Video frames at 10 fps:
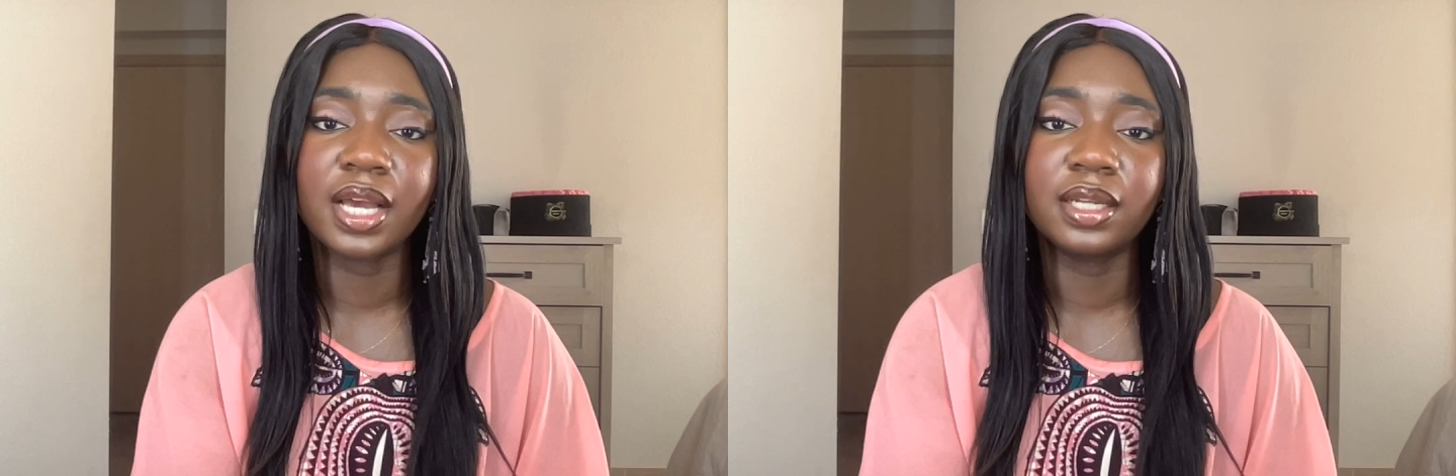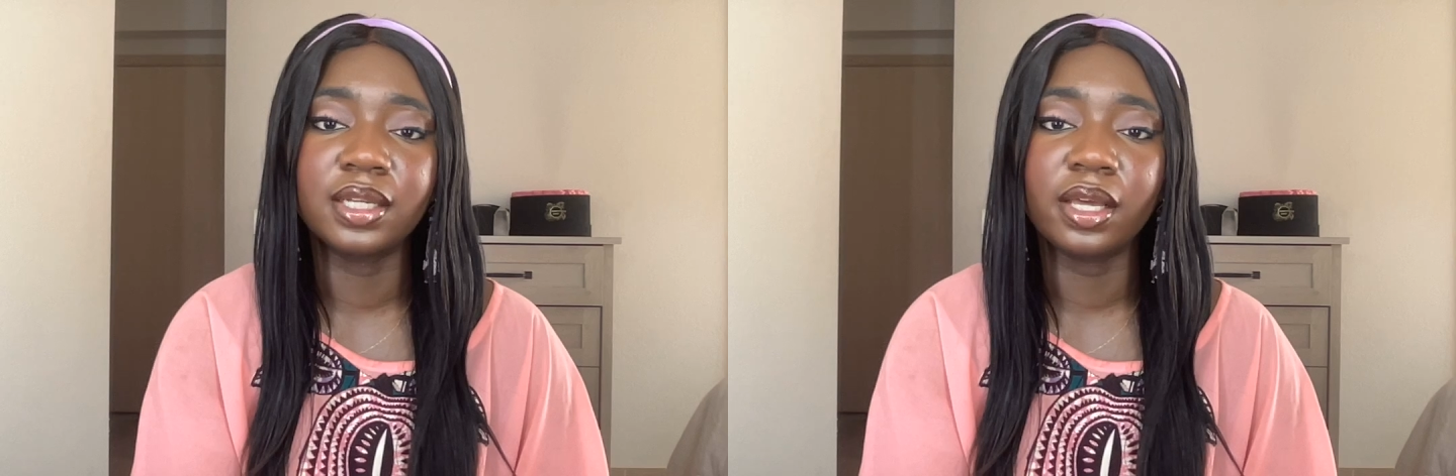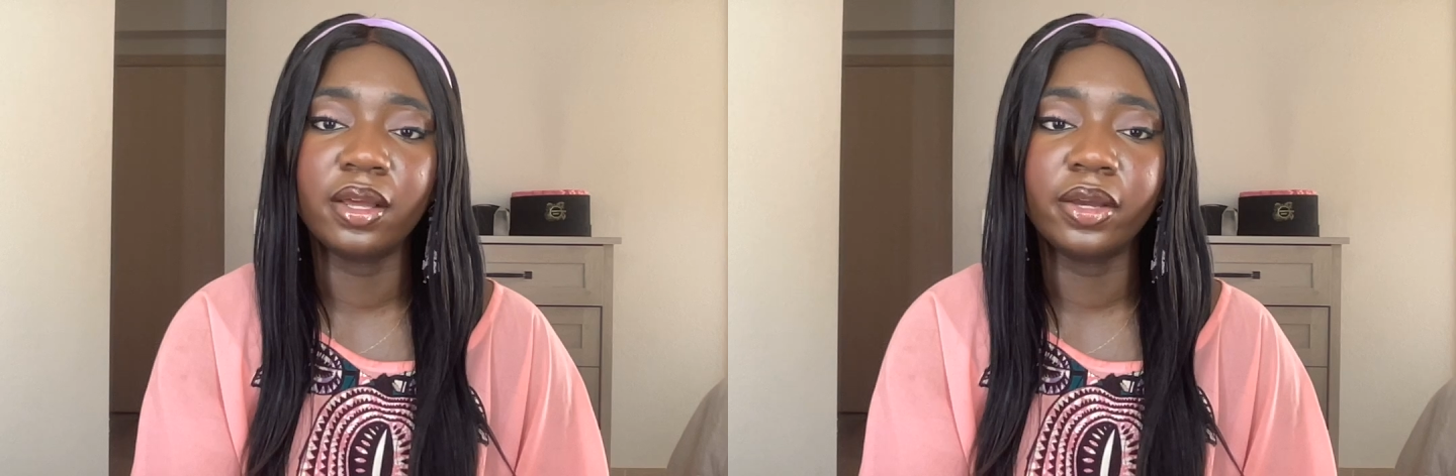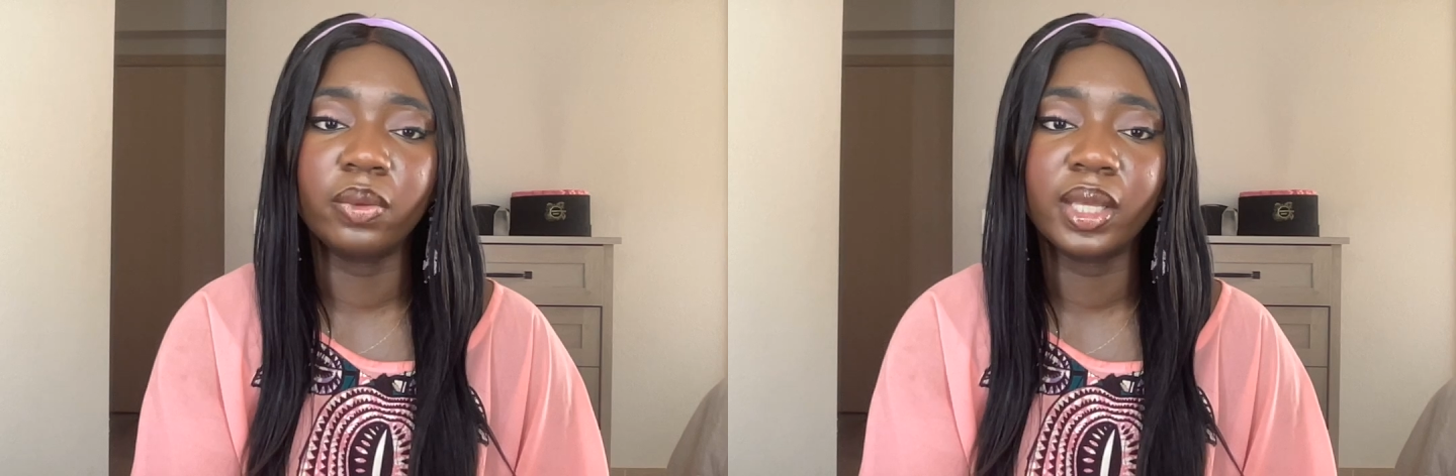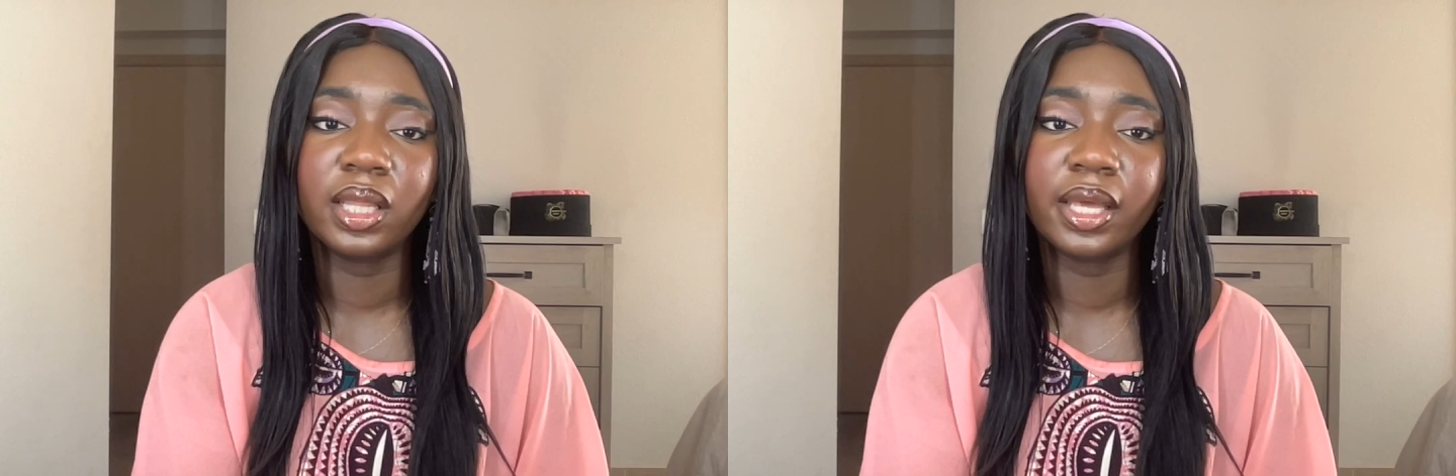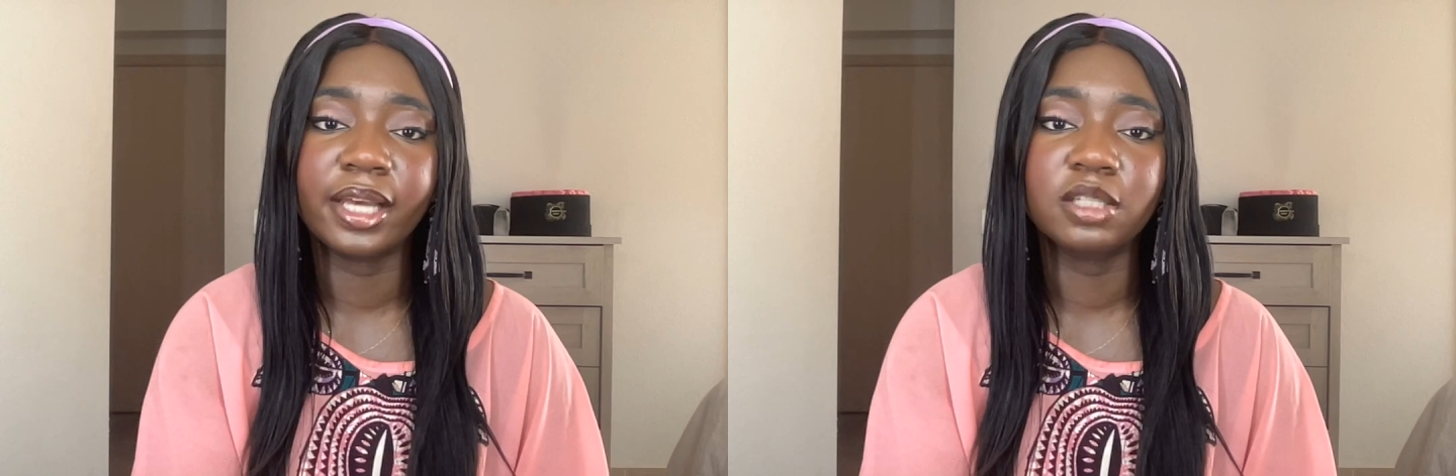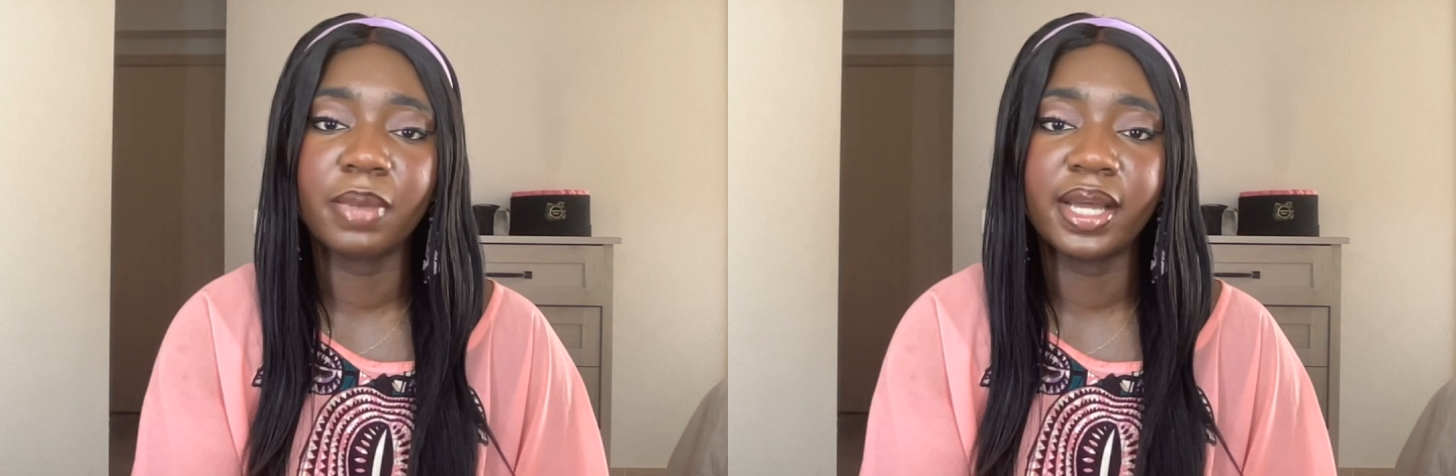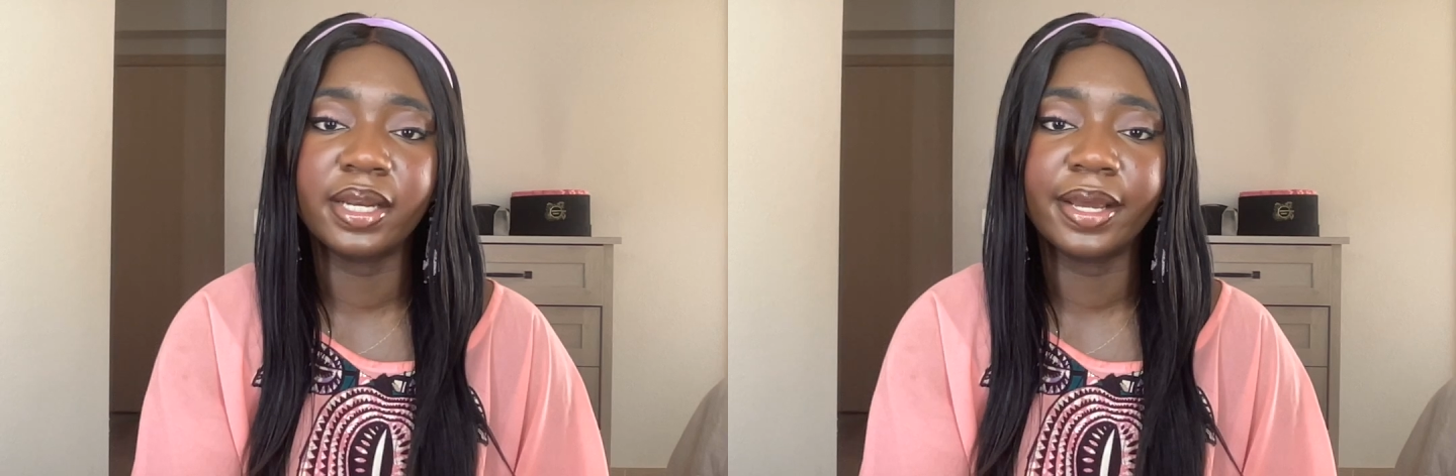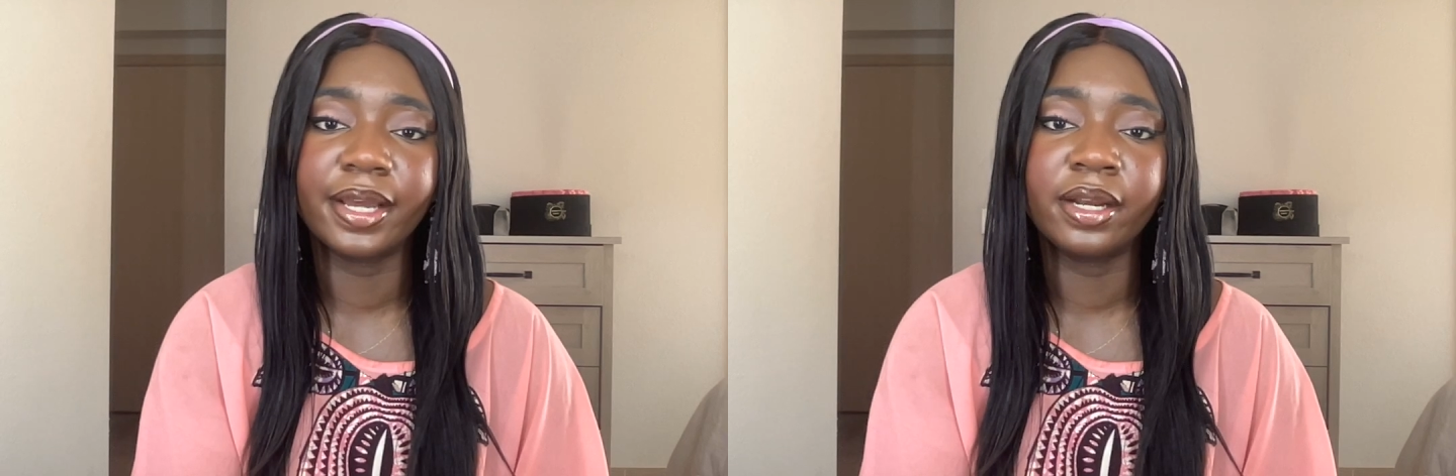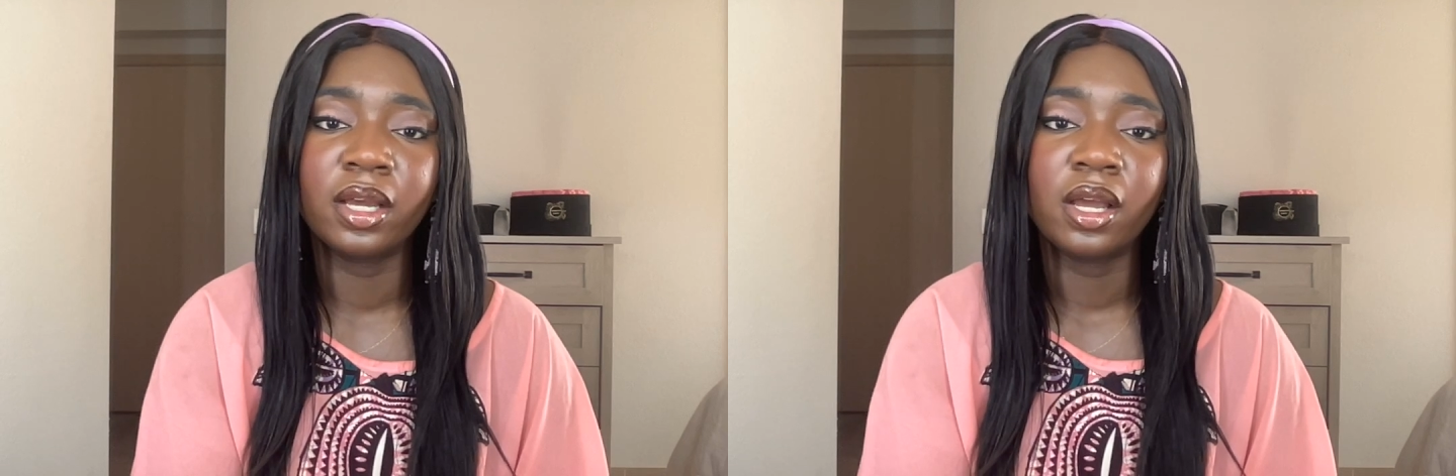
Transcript: and they quickly expanded